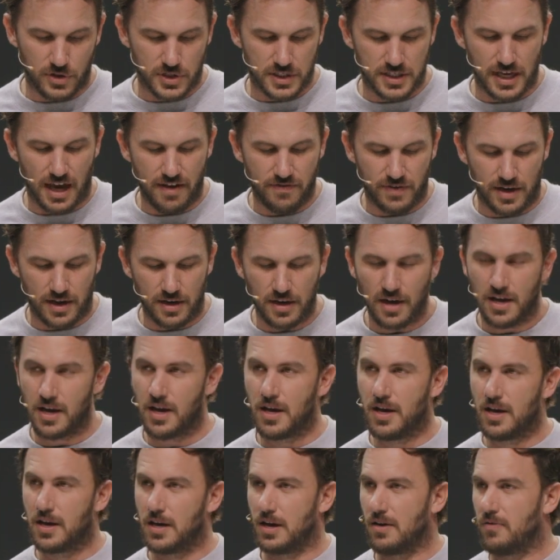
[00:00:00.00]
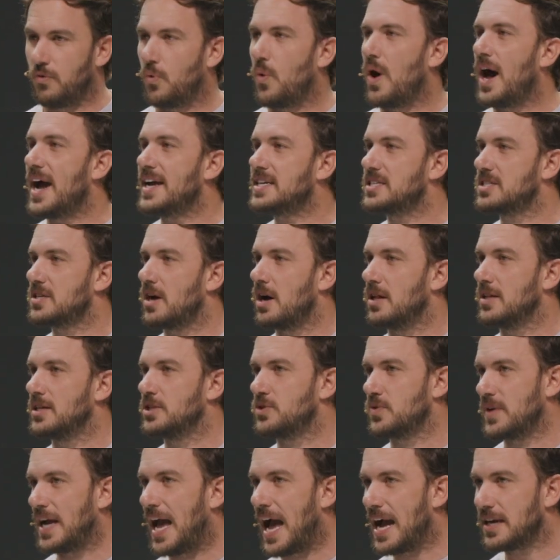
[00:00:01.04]
7 of why Saul is
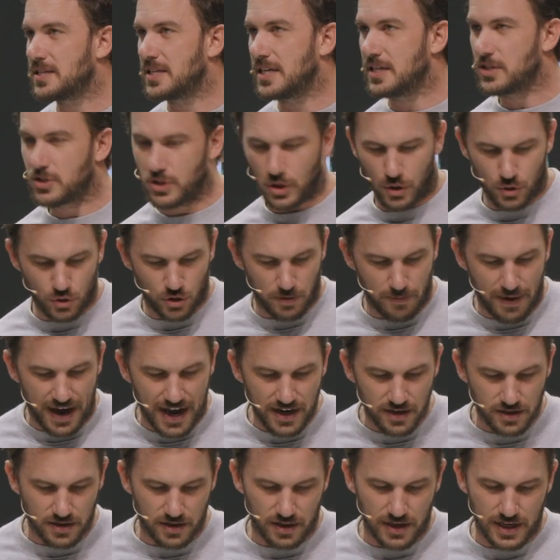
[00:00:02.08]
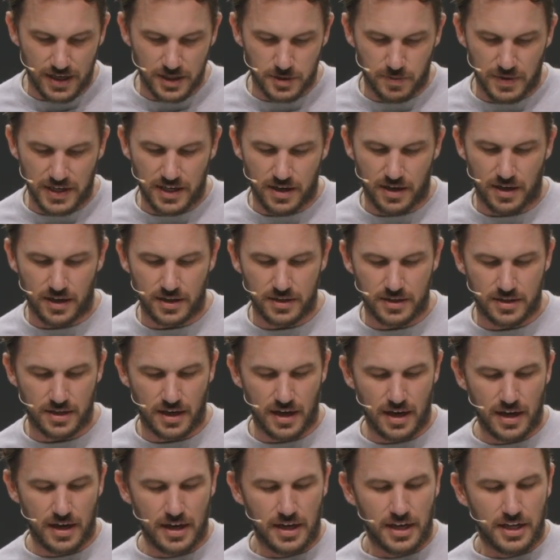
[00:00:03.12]
reacting so dramatically is because
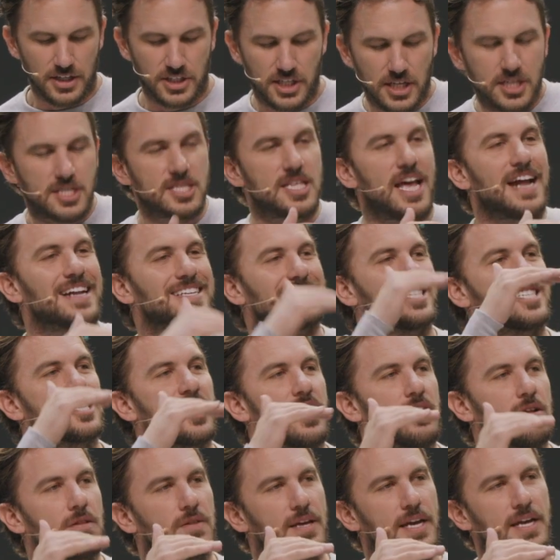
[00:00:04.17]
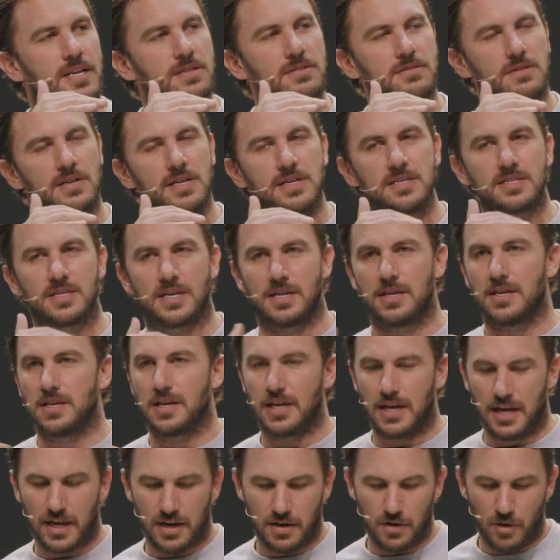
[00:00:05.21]
just that subtle increase in
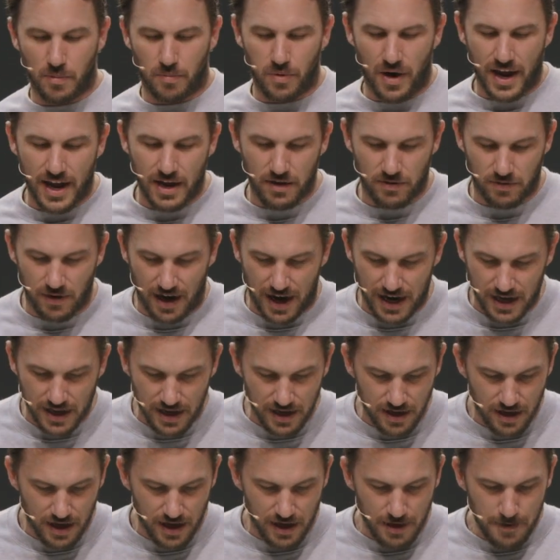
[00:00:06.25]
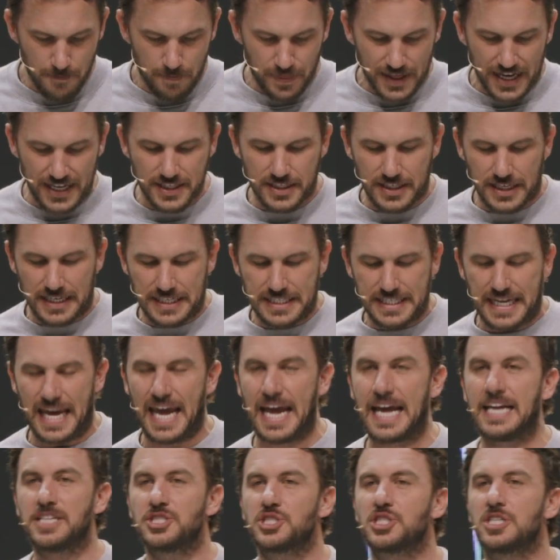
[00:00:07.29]
Hebraic writing is
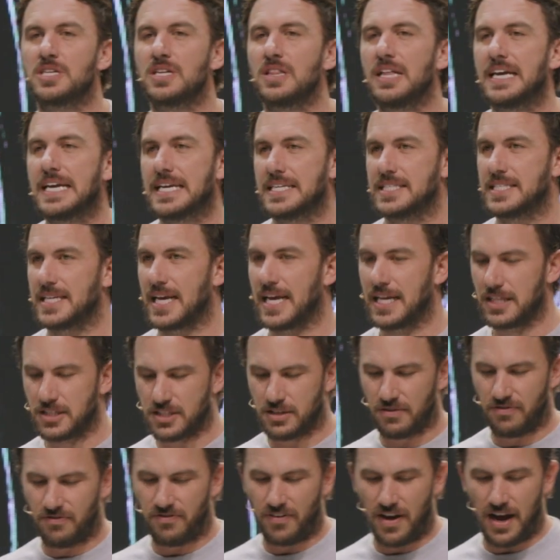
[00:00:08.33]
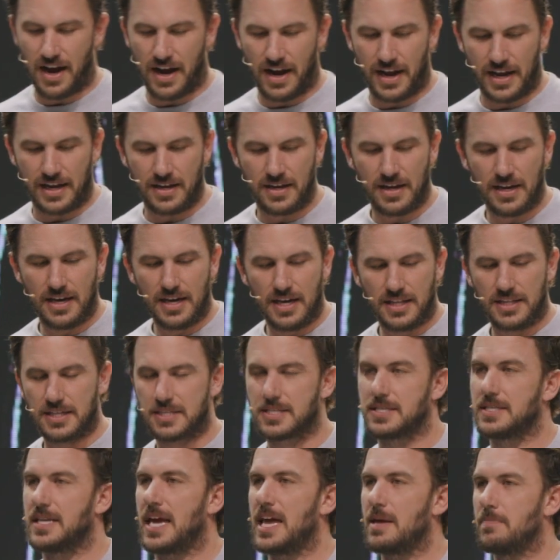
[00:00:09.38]
intentionally intensifying the
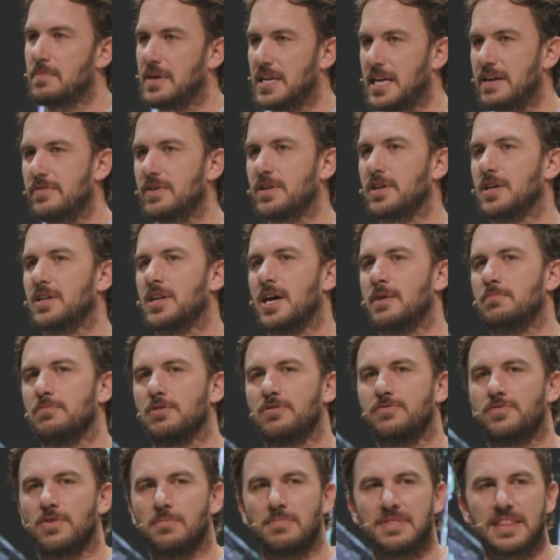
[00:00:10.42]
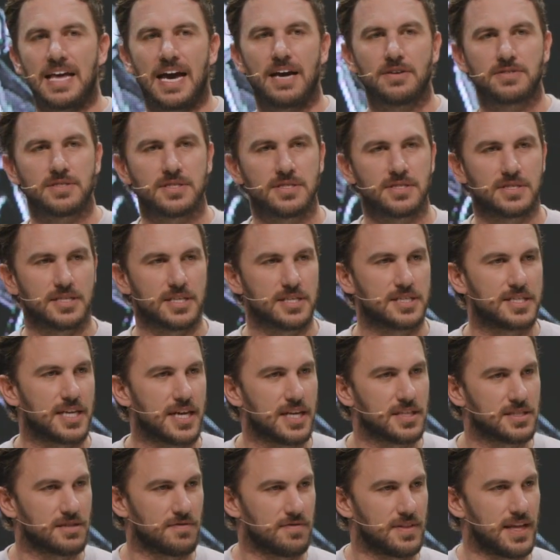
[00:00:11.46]
statement, even a number from thousands to
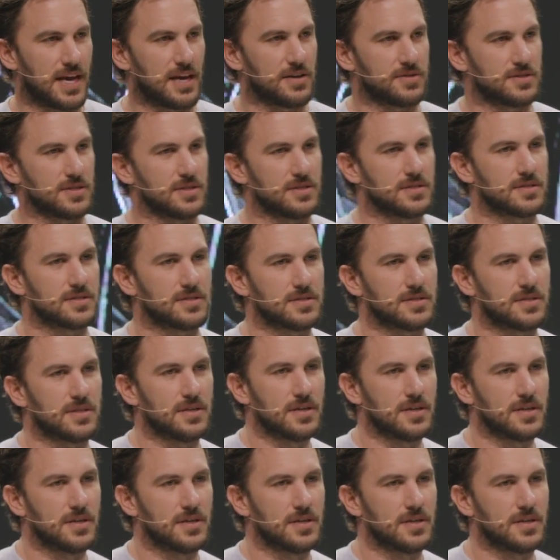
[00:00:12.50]
tens of thousands.